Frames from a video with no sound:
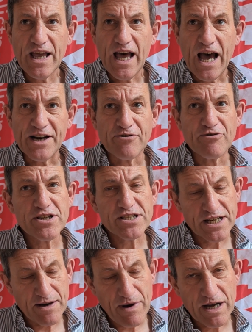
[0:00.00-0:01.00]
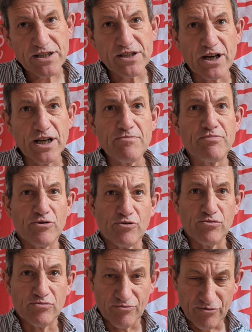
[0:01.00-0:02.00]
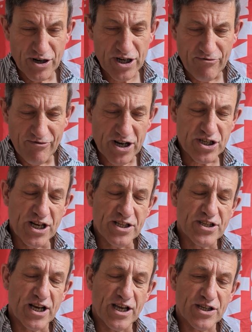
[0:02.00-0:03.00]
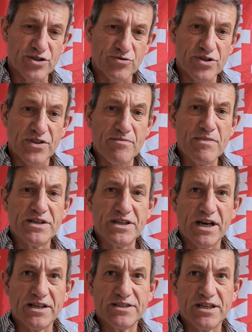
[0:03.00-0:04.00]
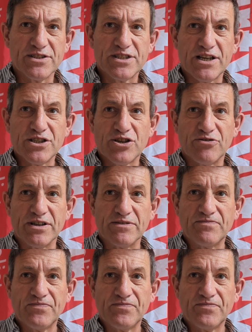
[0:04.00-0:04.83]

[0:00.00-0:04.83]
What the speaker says: had arisen amongst the liberal Russian intellectuals in the mid-19th century.